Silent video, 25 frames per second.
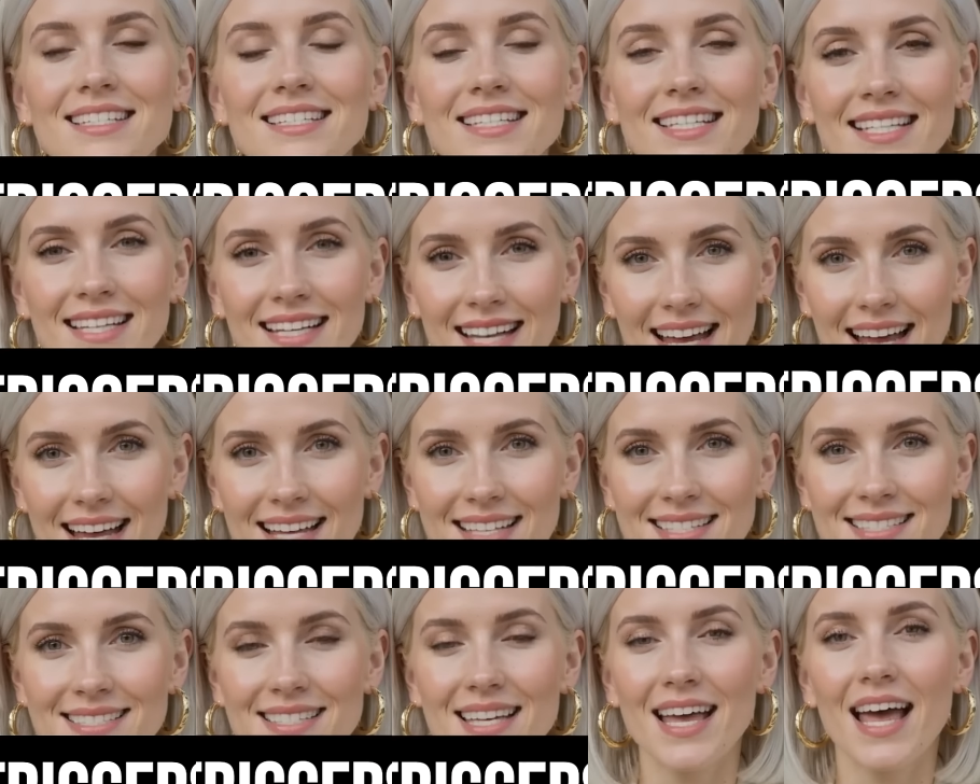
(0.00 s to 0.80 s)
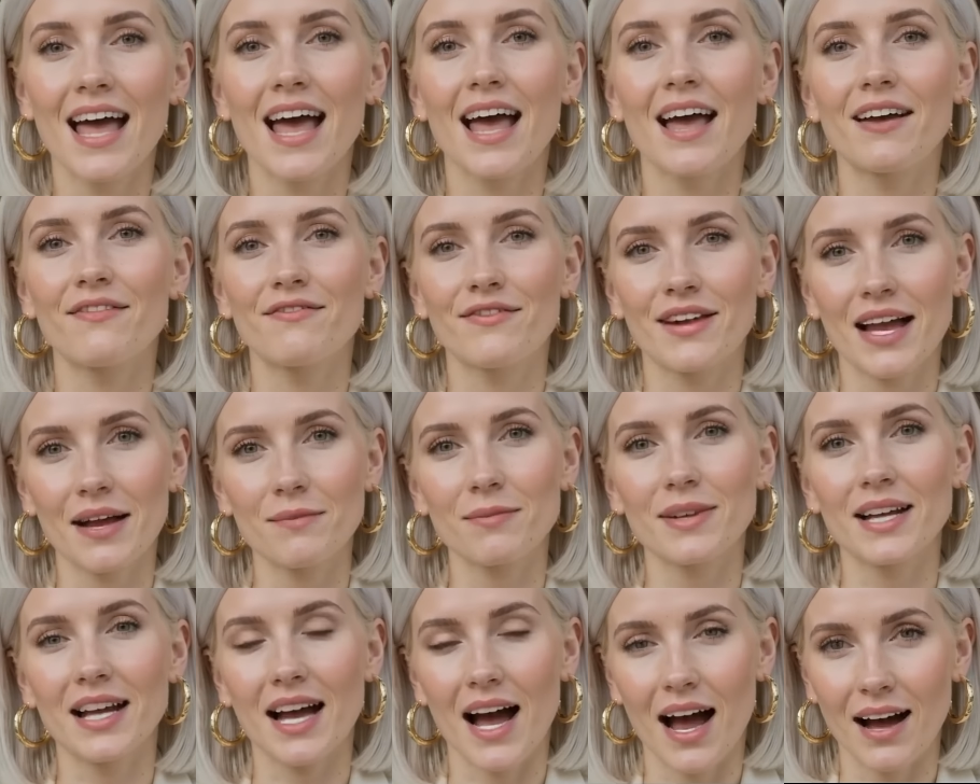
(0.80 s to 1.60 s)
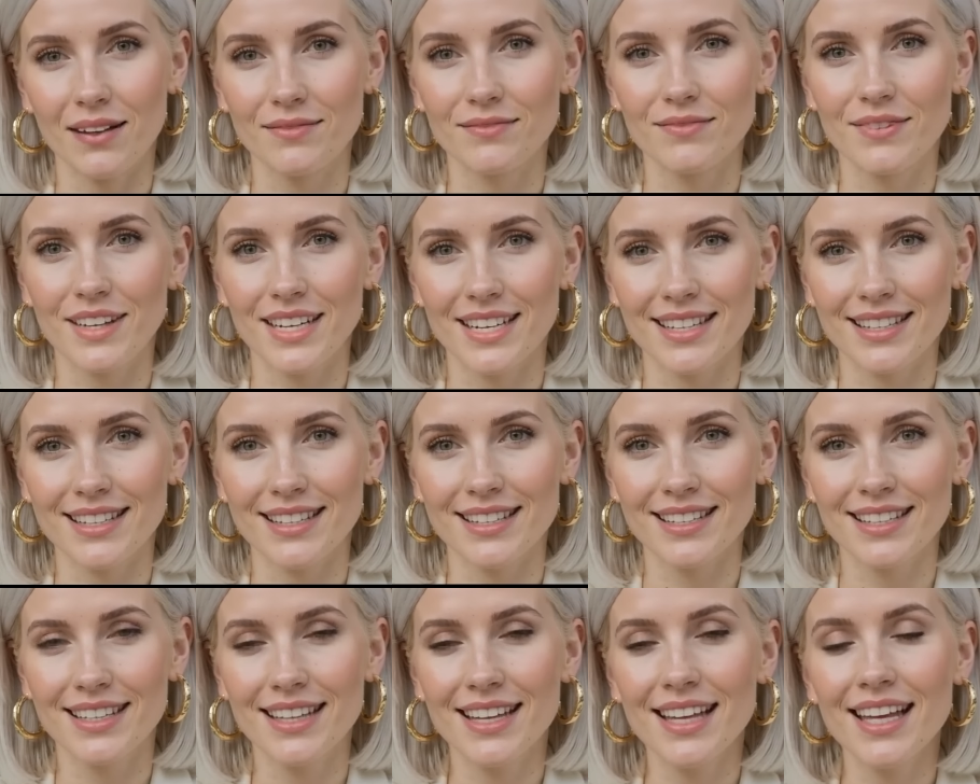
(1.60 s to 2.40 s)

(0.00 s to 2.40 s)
delays, and family conflict.